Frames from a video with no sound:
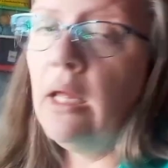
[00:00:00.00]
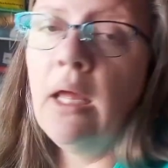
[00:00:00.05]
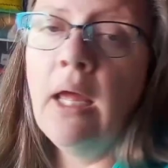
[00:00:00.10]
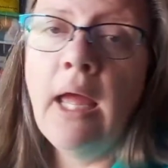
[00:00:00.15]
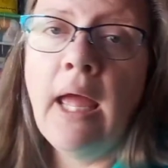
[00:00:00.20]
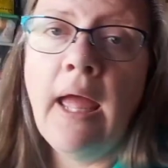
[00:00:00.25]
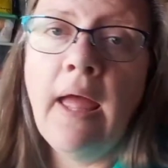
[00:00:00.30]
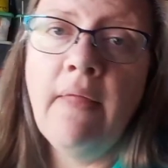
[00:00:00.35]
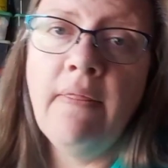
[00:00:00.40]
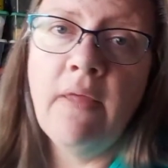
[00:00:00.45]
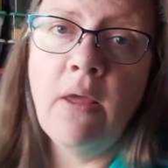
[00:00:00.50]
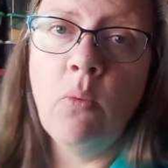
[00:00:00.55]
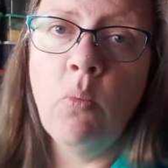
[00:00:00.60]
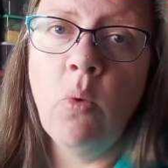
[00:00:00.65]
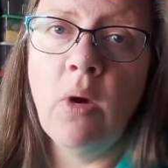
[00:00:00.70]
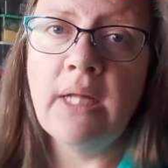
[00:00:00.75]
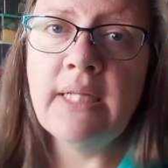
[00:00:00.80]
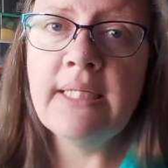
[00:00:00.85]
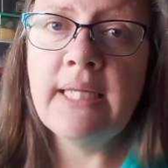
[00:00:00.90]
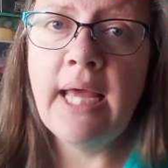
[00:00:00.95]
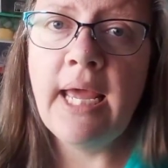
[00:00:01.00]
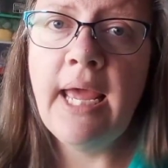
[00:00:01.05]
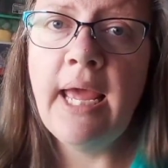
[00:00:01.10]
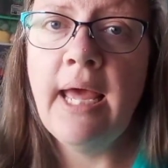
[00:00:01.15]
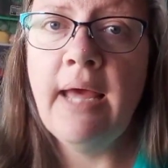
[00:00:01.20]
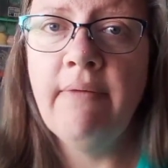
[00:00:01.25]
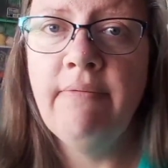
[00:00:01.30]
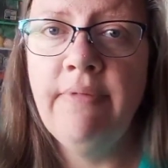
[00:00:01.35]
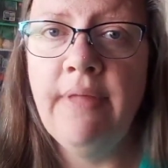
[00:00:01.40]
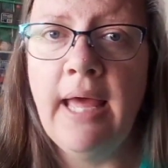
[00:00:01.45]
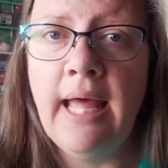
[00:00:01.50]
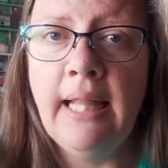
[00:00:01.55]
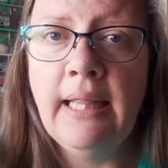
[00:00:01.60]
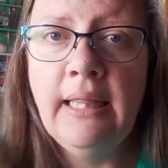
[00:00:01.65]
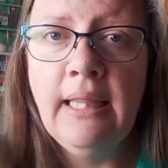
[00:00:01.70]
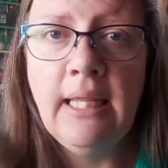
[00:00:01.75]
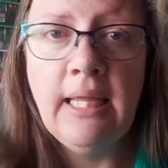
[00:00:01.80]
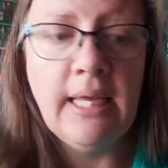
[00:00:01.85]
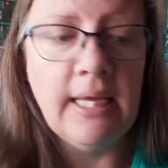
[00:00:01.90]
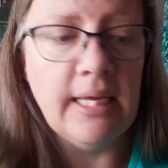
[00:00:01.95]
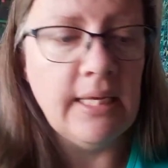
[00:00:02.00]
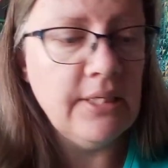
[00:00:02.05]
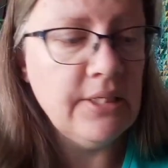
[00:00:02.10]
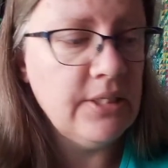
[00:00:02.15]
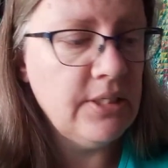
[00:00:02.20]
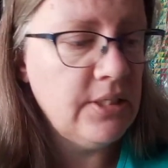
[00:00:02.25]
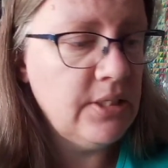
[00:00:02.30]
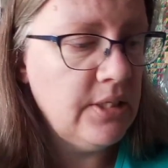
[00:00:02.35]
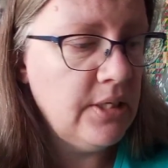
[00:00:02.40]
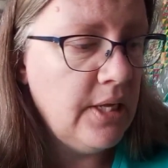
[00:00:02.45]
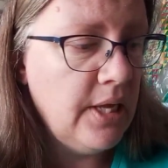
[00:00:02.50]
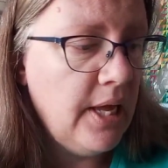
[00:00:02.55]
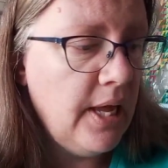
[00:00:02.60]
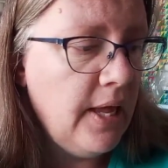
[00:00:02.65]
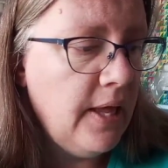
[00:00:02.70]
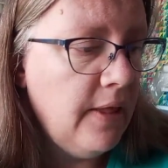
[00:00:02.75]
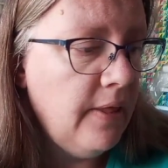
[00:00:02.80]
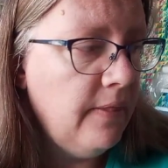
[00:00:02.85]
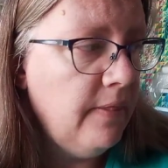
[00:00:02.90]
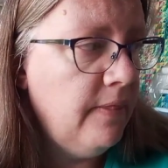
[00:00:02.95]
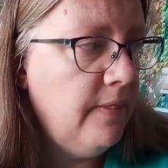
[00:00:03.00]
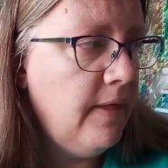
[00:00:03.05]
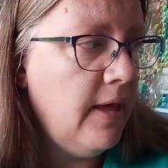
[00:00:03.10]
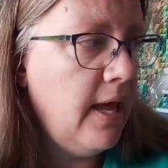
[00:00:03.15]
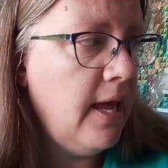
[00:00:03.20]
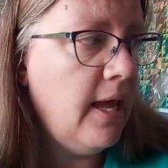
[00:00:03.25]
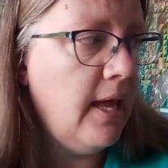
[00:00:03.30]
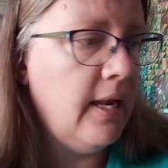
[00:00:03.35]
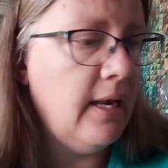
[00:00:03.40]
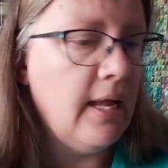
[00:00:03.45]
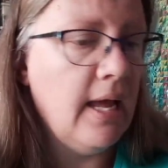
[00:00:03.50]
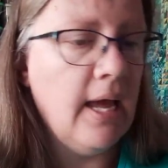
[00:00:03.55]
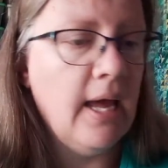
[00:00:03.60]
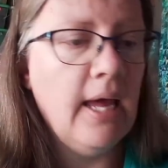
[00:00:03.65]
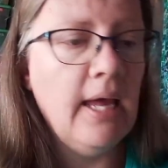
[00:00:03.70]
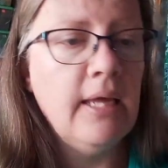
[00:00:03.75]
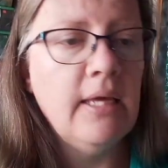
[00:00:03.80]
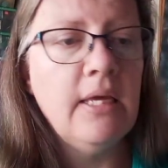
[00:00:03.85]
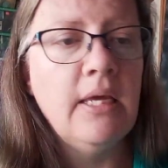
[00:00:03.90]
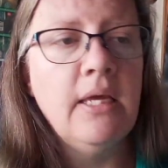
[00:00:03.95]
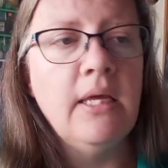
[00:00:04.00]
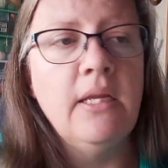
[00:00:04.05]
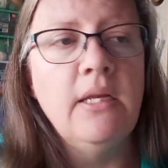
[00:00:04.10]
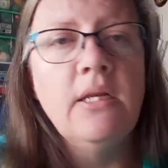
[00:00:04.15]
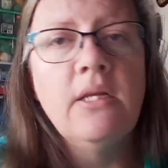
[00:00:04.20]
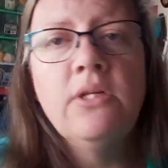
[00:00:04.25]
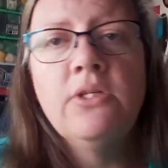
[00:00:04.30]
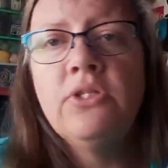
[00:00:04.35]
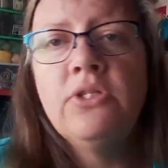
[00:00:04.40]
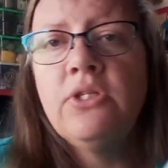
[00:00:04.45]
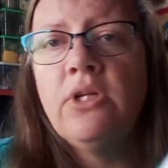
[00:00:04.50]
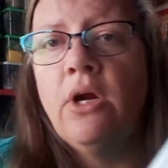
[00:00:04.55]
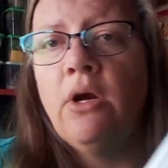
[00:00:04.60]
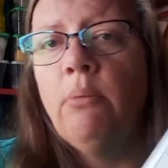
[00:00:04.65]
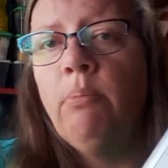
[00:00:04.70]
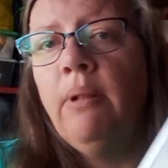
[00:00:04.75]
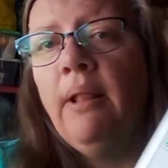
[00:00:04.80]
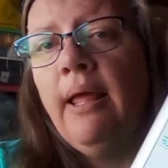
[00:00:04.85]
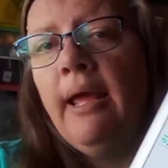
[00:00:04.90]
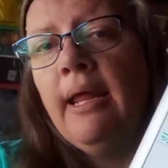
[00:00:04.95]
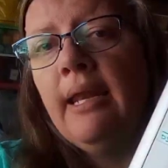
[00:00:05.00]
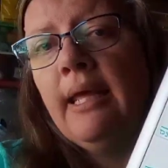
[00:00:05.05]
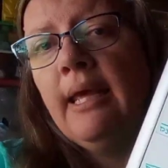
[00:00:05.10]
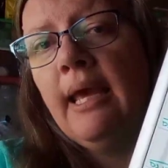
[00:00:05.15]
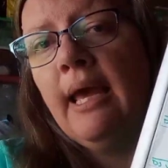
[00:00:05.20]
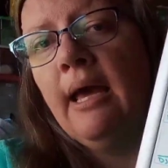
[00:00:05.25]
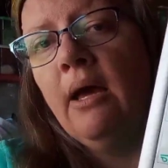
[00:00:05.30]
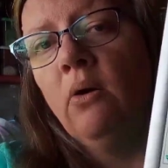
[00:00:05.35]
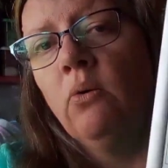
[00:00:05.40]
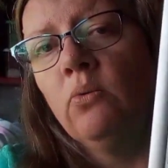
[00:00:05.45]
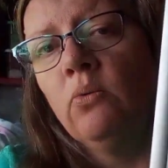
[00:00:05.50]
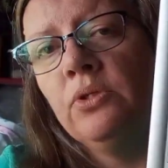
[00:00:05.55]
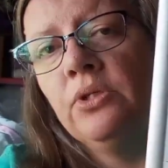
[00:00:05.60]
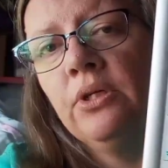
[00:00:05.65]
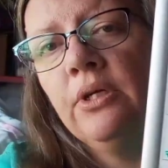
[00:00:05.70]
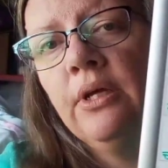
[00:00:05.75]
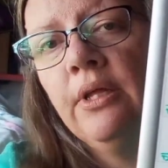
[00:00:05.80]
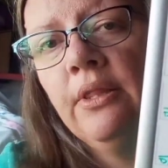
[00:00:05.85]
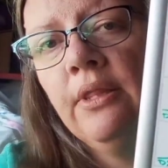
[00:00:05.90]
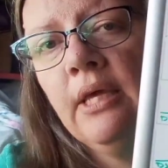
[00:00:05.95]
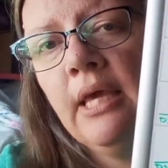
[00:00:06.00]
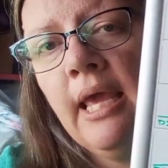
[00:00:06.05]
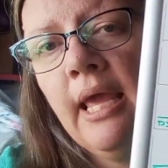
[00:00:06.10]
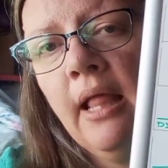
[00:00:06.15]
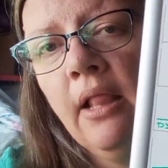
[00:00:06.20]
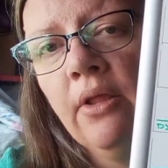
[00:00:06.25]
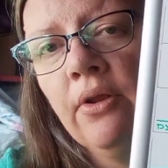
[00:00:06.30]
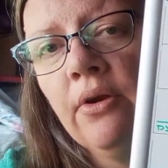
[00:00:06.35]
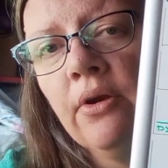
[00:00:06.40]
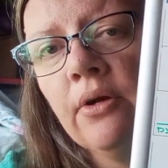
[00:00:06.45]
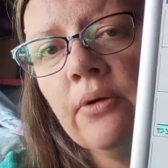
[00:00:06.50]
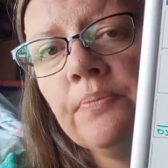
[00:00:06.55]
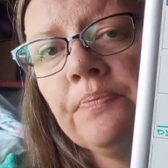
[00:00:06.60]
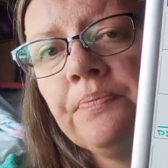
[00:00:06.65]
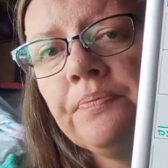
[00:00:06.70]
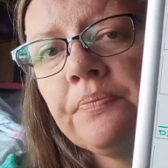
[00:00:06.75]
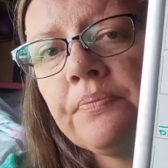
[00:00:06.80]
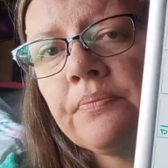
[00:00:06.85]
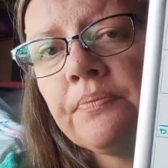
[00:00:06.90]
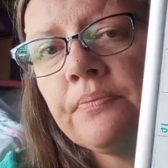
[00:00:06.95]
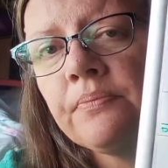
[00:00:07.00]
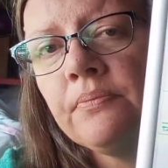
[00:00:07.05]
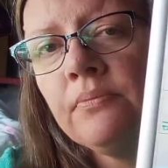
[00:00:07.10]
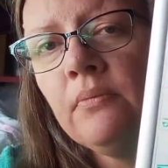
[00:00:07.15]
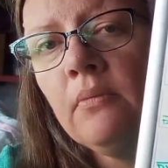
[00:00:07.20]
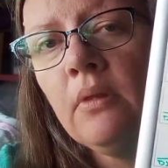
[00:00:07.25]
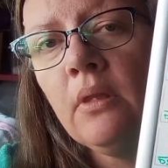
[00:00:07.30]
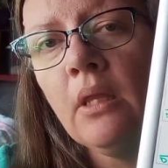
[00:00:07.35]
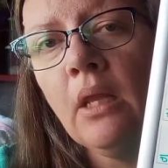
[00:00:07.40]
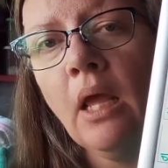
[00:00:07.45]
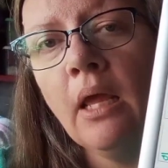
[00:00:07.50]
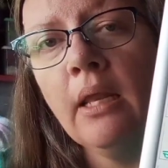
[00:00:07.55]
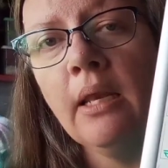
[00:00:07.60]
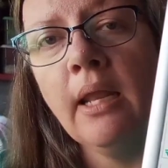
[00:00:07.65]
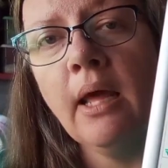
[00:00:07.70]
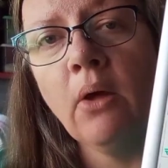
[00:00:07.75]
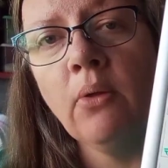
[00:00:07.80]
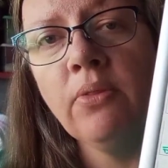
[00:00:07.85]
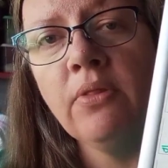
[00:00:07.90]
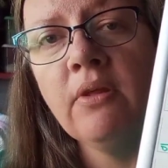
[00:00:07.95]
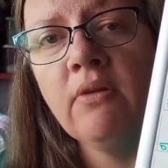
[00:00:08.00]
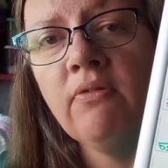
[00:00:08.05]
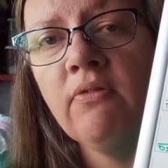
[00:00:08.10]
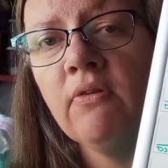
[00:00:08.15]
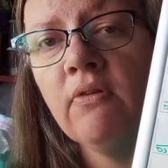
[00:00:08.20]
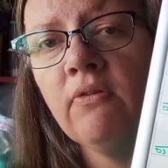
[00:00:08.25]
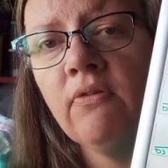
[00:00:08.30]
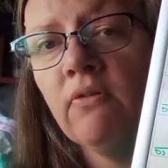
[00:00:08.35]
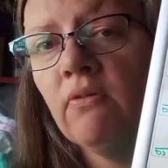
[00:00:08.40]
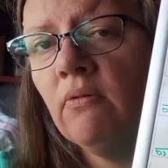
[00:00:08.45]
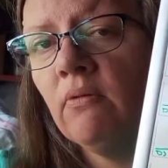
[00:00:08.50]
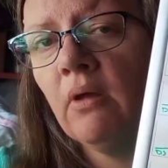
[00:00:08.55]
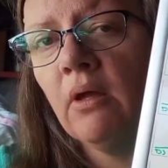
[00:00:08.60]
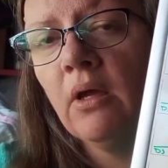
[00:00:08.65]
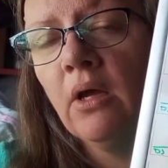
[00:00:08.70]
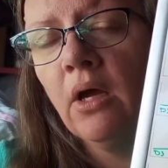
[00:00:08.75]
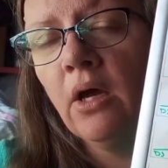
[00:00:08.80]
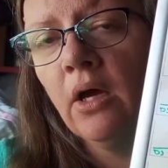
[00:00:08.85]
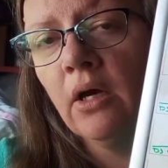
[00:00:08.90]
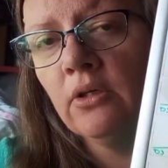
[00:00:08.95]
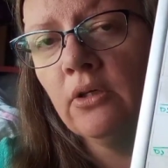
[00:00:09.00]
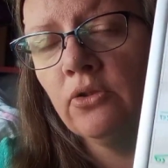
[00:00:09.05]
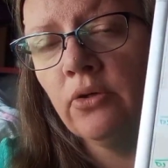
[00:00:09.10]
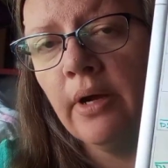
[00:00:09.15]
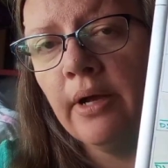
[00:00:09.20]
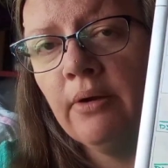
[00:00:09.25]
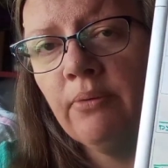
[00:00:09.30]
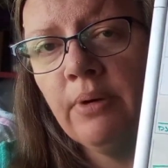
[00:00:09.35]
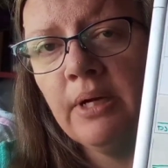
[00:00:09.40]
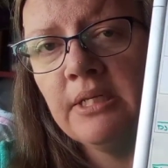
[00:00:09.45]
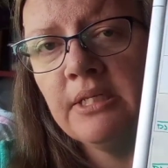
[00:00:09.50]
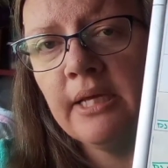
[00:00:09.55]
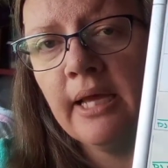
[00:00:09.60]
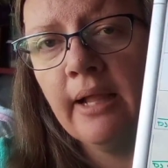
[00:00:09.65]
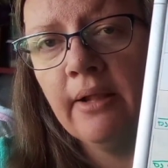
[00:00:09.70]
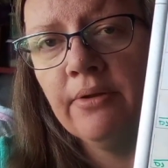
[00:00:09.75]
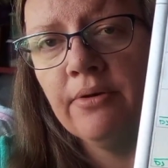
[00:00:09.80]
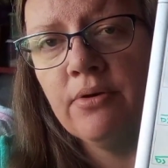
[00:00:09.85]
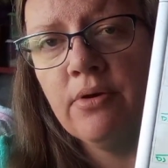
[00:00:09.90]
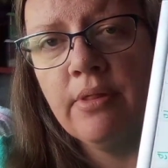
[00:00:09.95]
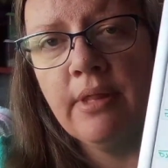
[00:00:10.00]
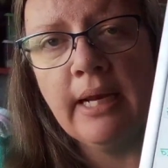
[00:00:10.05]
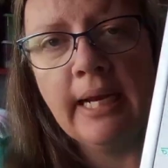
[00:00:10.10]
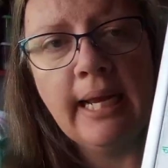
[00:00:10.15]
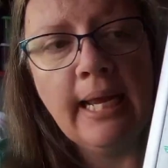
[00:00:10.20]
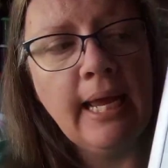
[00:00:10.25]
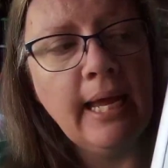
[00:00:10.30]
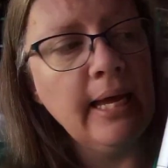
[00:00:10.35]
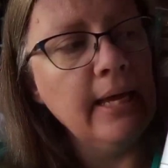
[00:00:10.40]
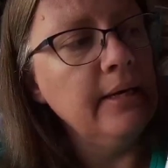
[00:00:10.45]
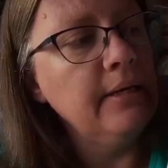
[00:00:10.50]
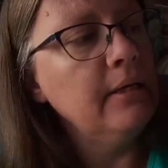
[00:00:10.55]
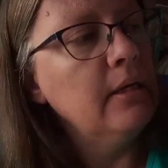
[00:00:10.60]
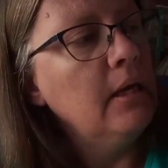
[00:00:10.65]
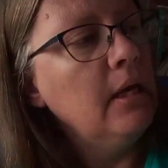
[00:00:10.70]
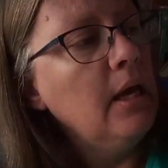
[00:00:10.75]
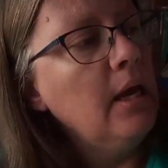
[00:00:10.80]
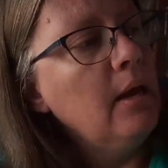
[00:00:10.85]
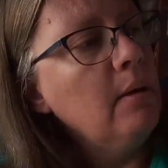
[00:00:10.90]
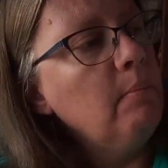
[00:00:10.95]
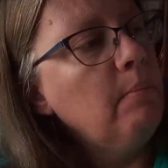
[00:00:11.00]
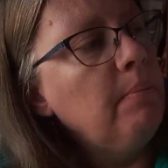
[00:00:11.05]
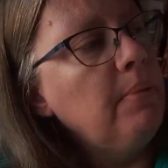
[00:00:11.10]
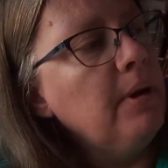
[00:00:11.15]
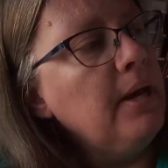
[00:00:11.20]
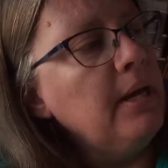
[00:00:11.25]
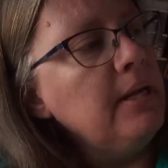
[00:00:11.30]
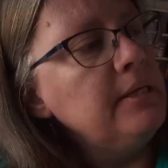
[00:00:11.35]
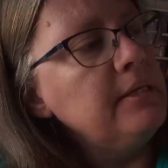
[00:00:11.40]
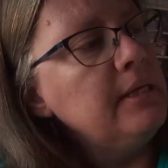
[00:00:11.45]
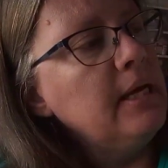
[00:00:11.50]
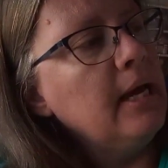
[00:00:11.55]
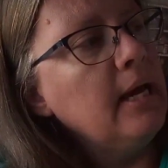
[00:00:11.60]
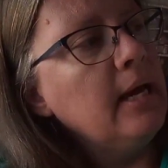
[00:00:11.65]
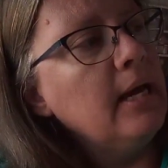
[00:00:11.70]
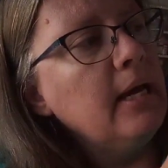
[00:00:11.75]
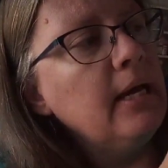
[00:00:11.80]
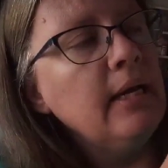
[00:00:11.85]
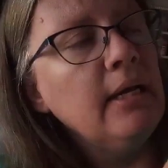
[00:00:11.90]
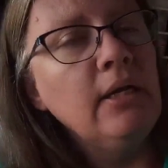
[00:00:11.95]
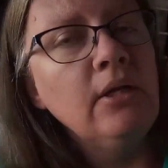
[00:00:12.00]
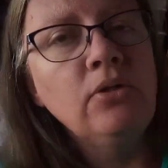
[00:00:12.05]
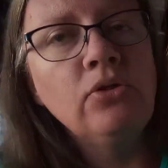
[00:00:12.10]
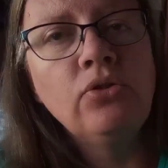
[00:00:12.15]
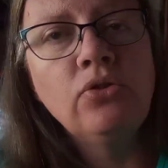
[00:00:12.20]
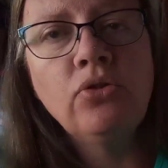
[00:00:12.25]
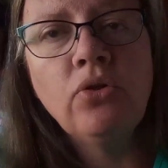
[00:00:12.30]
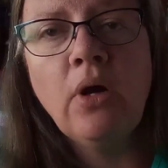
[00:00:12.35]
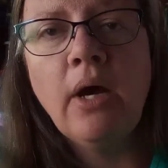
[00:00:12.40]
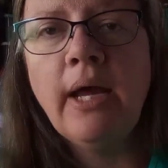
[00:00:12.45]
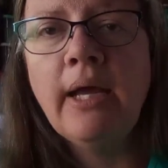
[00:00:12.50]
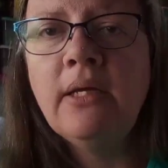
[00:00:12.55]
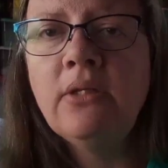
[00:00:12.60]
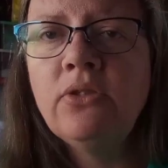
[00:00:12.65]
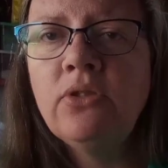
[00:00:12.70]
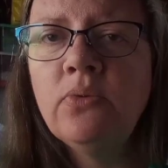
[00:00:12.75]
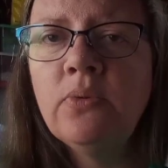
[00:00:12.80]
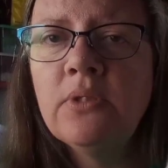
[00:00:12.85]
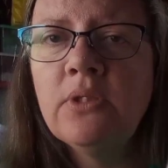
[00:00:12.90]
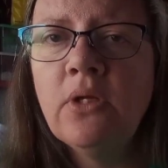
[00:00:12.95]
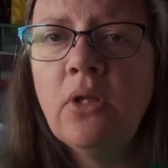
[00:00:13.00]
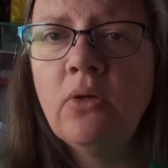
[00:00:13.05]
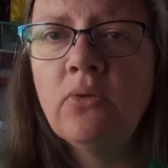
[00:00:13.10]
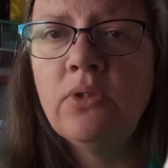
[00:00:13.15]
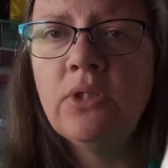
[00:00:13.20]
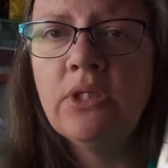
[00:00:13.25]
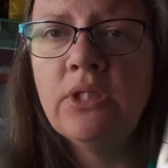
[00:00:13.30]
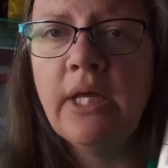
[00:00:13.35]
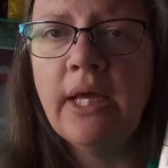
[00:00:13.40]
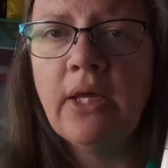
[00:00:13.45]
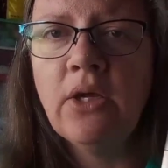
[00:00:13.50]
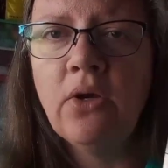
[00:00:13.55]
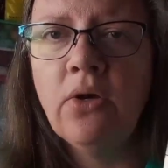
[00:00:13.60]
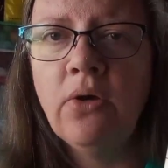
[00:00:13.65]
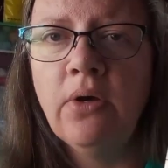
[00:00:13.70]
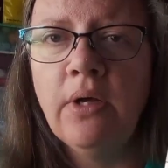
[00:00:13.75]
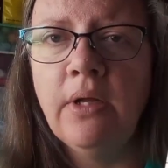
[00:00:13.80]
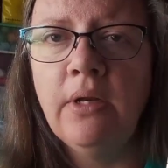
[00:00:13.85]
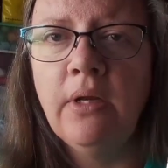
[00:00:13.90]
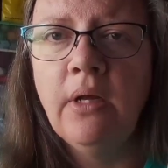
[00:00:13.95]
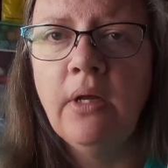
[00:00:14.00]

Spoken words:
And then once I have that list, then I can start planning out the calendar. Now, this is a dry erase calendar that I had, but I tried to, as close as I could,